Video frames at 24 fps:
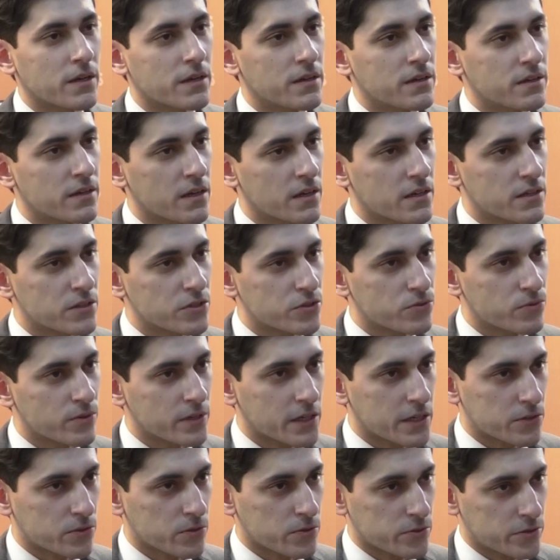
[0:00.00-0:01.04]
India is doing
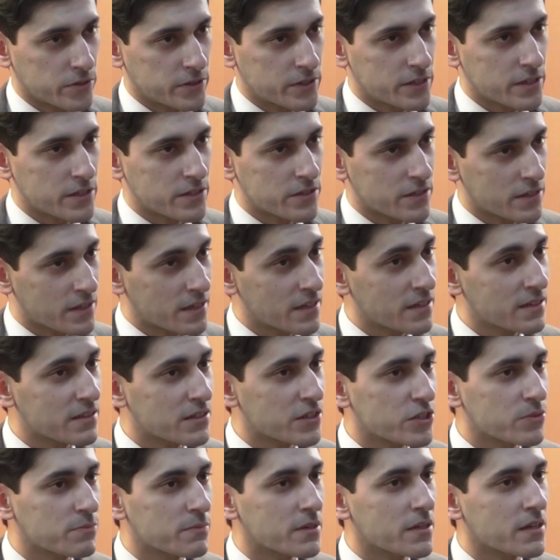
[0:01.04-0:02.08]
atrocities in
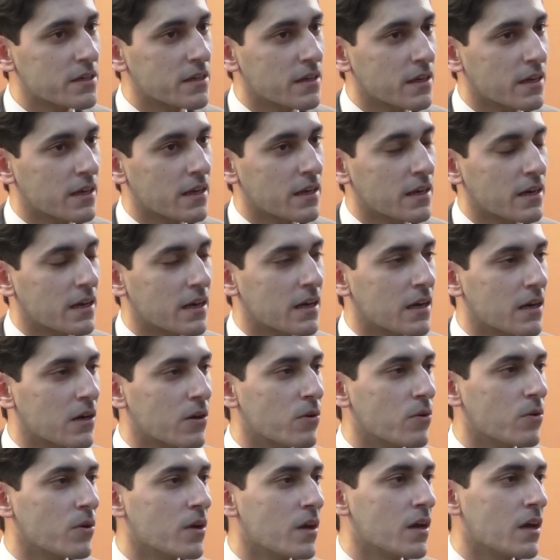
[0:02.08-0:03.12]
Kashmir and
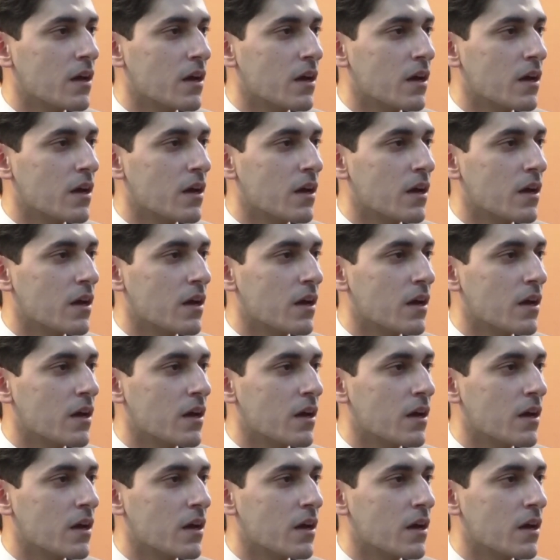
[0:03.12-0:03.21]
how